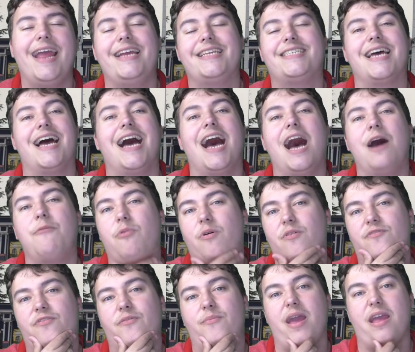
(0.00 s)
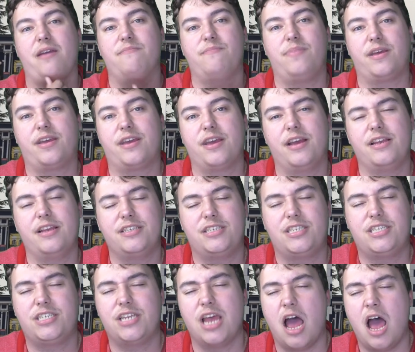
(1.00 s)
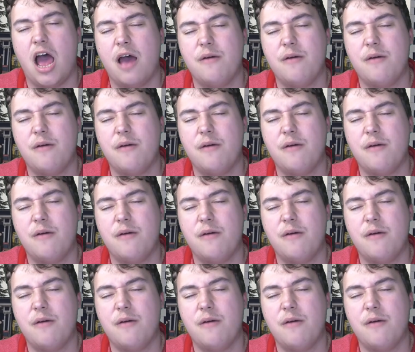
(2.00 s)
It's a hard one for me, because